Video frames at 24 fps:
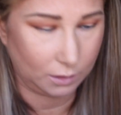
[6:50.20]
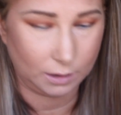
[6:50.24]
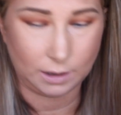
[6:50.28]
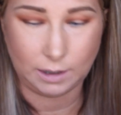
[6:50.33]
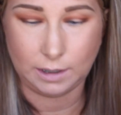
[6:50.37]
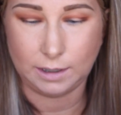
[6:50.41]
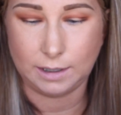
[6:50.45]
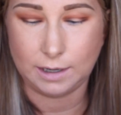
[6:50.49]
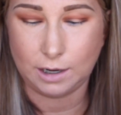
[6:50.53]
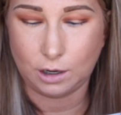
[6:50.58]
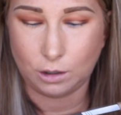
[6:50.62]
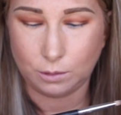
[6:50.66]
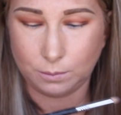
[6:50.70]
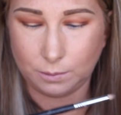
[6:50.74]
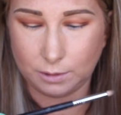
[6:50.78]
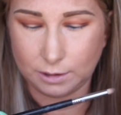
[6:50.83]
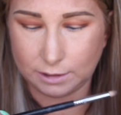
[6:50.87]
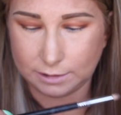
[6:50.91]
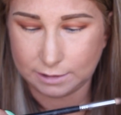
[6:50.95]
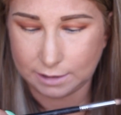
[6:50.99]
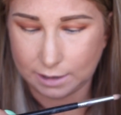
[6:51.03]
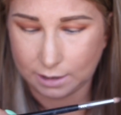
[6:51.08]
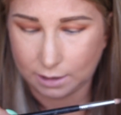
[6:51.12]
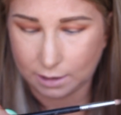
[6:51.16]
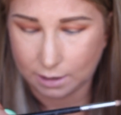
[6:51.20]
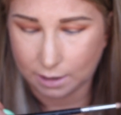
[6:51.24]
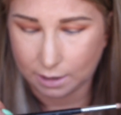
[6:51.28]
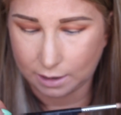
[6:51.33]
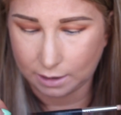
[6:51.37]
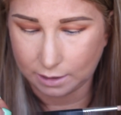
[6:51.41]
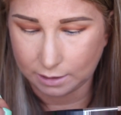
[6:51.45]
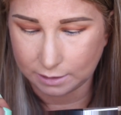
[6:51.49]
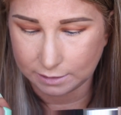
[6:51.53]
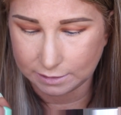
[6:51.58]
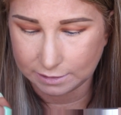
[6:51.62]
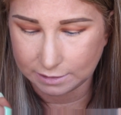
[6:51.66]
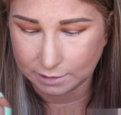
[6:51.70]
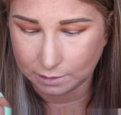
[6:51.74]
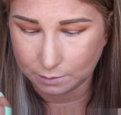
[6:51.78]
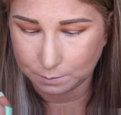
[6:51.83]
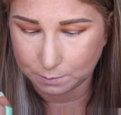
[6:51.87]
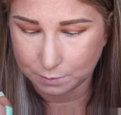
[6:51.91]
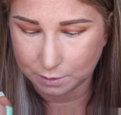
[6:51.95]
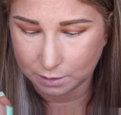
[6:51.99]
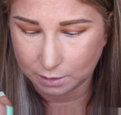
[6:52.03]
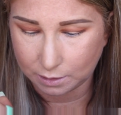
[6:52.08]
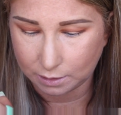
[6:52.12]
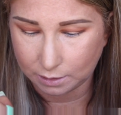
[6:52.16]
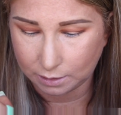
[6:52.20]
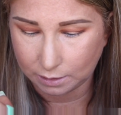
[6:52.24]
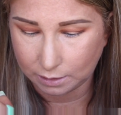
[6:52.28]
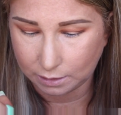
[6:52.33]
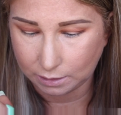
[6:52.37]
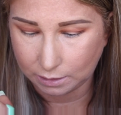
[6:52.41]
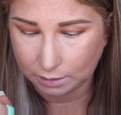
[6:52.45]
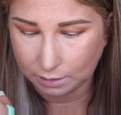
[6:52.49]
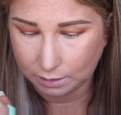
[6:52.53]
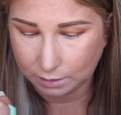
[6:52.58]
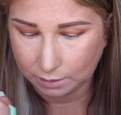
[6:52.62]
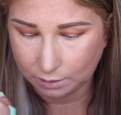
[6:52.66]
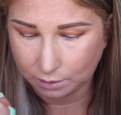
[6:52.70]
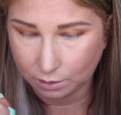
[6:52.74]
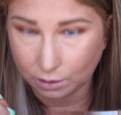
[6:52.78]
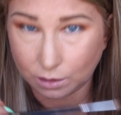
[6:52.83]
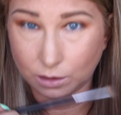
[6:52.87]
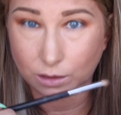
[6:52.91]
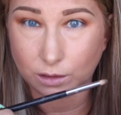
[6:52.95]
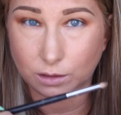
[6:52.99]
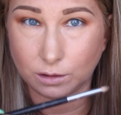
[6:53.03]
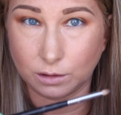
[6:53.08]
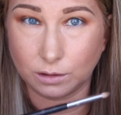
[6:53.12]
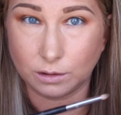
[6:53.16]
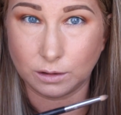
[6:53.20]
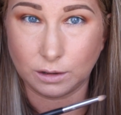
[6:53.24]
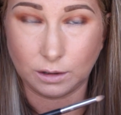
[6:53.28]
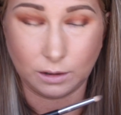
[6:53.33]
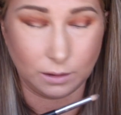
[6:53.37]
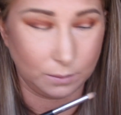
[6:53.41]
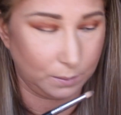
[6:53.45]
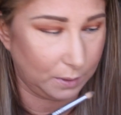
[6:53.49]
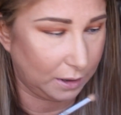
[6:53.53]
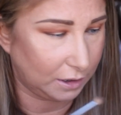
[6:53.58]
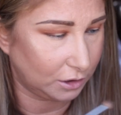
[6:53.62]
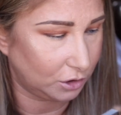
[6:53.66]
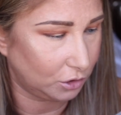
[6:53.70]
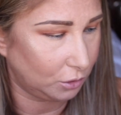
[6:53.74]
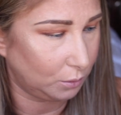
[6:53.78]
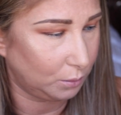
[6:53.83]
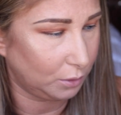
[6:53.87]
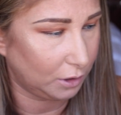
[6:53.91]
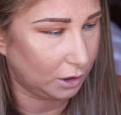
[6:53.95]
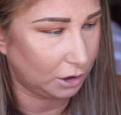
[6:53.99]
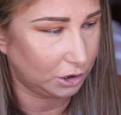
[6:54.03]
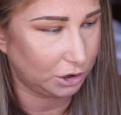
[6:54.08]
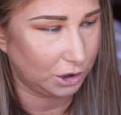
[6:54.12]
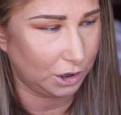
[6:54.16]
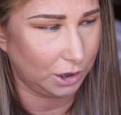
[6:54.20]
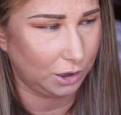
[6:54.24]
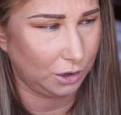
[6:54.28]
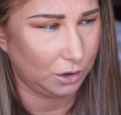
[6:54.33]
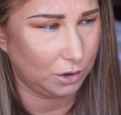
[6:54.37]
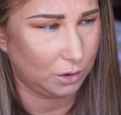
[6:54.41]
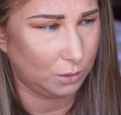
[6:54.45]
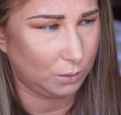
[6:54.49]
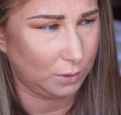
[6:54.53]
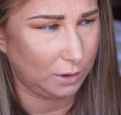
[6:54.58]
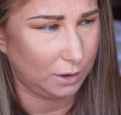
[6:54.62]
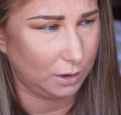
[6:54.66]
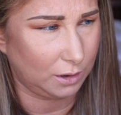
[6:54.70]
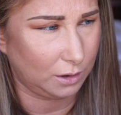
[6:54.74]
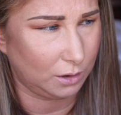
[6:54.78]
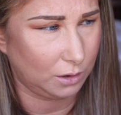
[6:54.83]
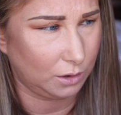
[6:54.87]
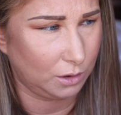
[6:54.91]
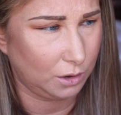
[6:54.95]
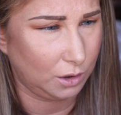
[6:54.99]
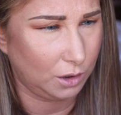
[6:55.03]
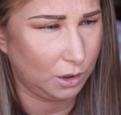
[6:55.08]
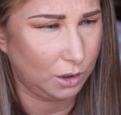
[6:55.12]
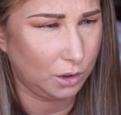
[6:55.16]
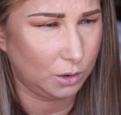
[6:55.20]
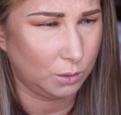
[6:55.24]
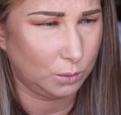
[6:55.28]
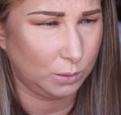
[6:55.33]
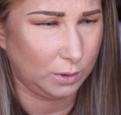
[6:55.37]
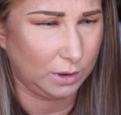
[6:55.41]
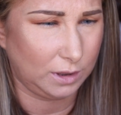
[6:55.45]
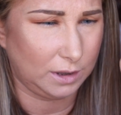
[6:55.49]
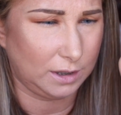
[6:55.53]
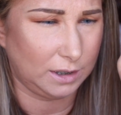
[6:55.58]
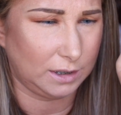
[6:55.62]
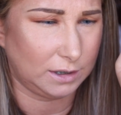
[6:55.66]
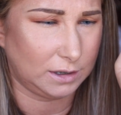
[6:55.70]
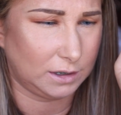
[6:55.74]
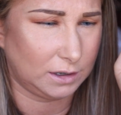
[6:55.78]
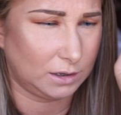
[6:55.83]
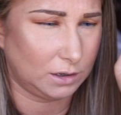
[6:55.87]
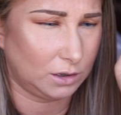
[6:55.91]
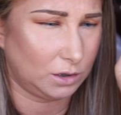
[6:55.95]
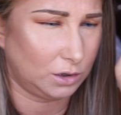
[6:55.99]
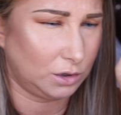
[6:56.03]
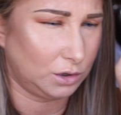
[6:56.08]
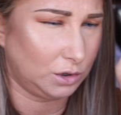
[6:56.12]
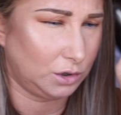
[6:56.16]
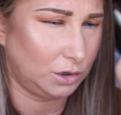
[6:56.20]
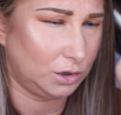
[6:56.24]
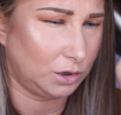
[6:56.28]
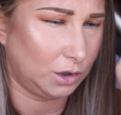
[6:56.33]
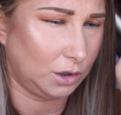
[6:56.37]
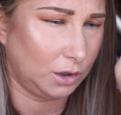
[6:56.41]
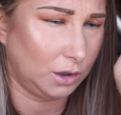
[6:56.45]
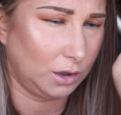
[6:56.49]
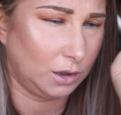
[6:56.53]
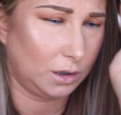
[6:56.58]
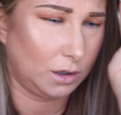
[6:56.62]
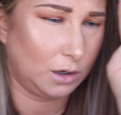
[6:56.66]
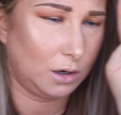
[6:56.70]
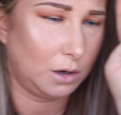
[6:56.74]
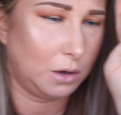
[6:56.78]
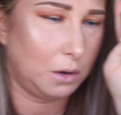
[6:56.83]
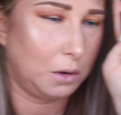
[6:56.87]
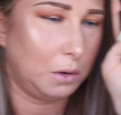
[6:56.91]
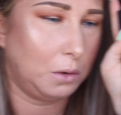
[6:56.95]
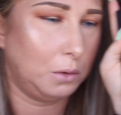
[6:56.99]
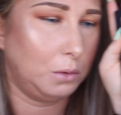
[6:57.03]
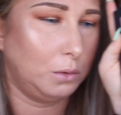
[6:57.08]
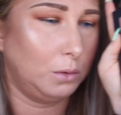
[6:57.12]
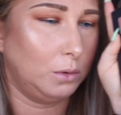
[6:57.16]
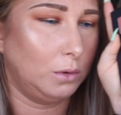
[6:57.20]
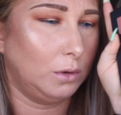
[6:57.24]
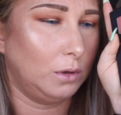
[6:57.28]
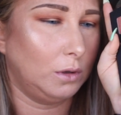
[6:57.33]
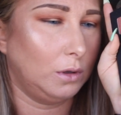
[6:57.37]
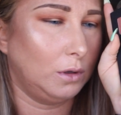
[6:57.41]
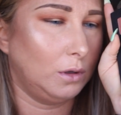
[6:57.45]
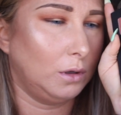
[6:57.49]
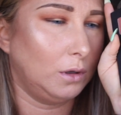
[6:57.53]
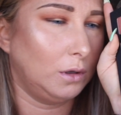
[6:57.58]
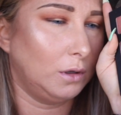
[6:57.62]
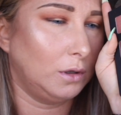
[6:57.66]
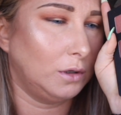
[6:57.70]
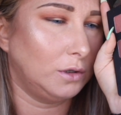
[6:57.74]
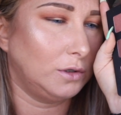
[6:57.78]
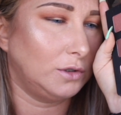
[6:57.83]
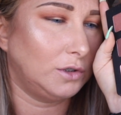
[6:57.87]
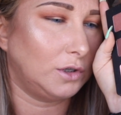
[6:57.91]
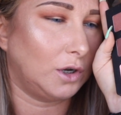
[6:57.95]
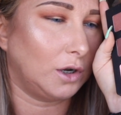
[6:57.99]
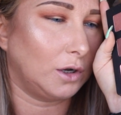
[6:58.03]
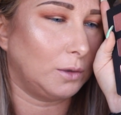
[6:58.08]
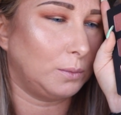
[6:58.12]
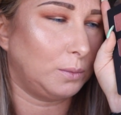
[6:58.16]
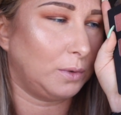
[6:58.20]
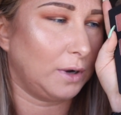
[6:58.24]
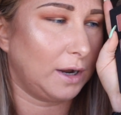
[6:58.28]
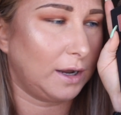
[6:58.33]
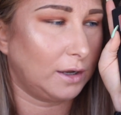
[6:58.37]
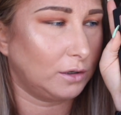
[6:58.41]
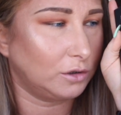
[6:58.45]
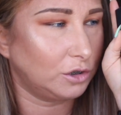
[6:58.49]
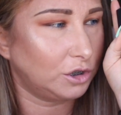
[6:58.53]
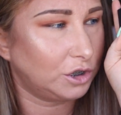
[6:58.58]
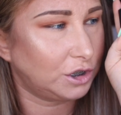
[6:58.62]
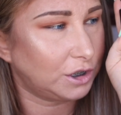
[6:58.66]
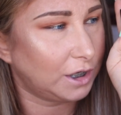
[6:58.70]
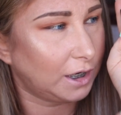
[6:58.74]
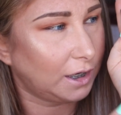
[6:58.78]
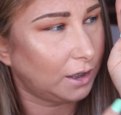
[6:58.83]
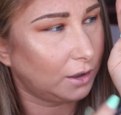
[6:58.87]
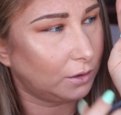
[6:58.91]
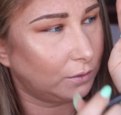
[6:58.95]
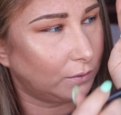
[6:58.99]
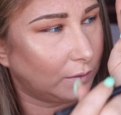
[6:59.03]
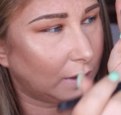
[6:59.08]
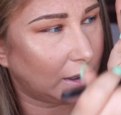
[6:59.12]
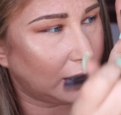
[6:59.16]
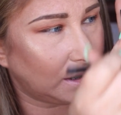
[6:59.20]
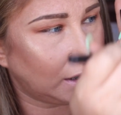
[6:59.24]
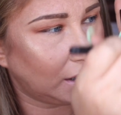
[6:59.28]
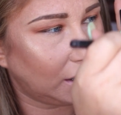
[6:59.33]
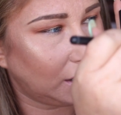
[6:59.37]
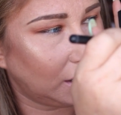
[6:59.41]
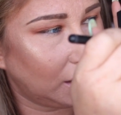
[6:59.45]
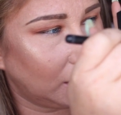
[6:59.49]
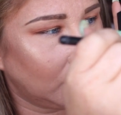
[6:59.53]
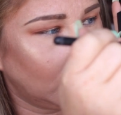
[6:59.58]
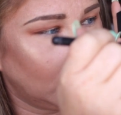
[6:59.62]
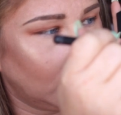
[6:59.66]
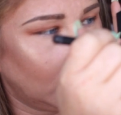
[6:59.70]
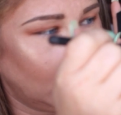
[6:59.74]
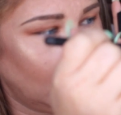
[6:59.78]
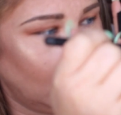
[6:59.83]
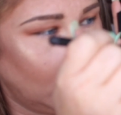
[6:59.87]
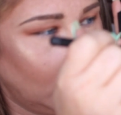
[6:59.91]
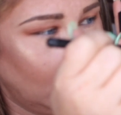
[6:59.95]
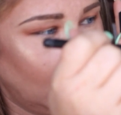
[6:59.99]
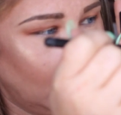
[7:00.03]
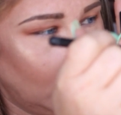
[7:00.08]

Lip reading: Okay, now I'm going to take a Sigma E30 pencil brush and go in with this dark brown shade right here.